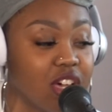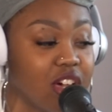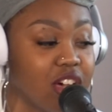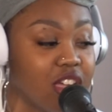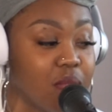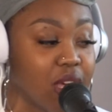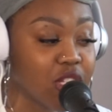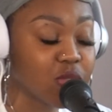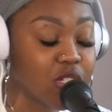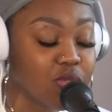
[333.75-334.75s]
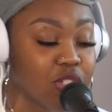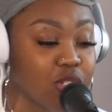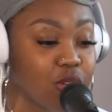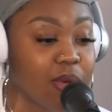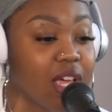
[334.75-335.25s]
in May
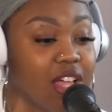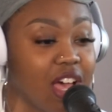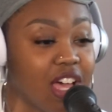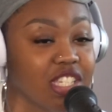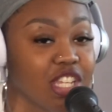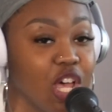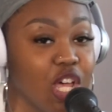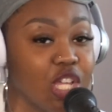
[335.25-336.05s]
2022 with my class.